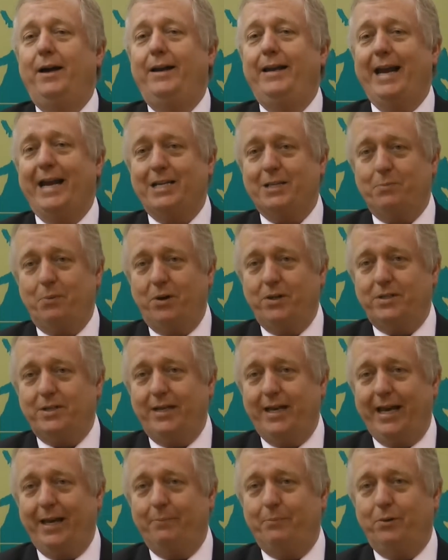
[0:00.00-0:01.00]
next month
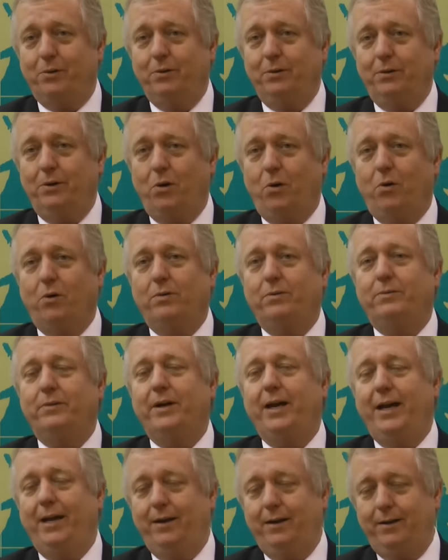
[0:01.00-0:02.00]
in April,
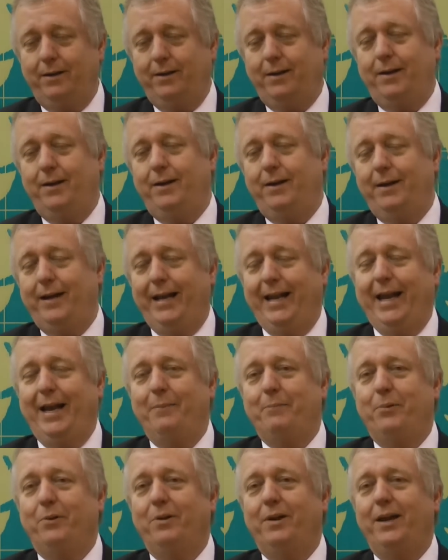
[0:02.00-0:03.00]
in
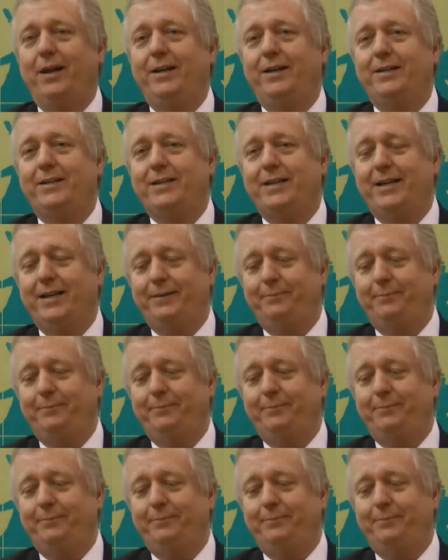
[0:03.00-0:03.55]
April, and